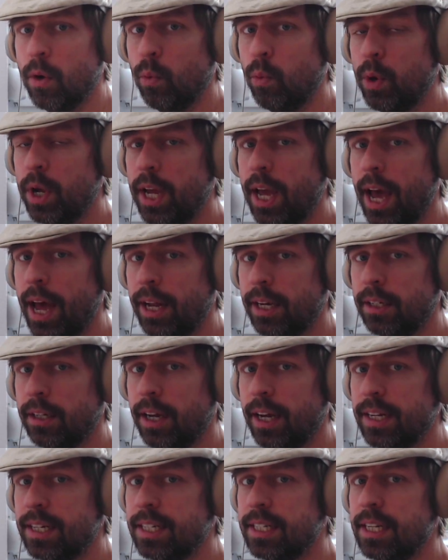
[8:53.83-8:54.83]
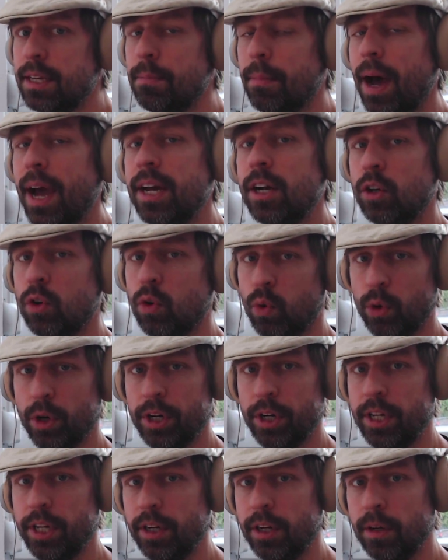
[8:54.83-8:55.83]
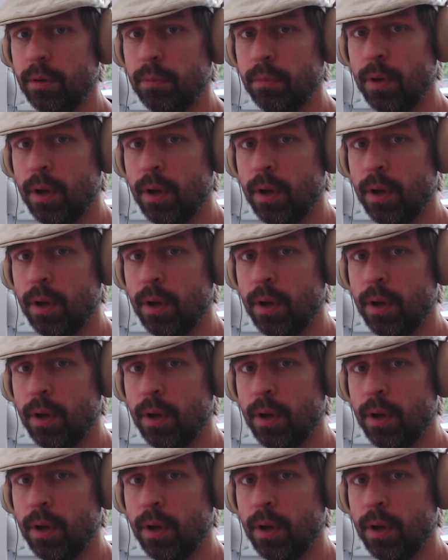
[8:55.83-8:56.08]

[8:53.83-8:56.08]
we had a D minor chord here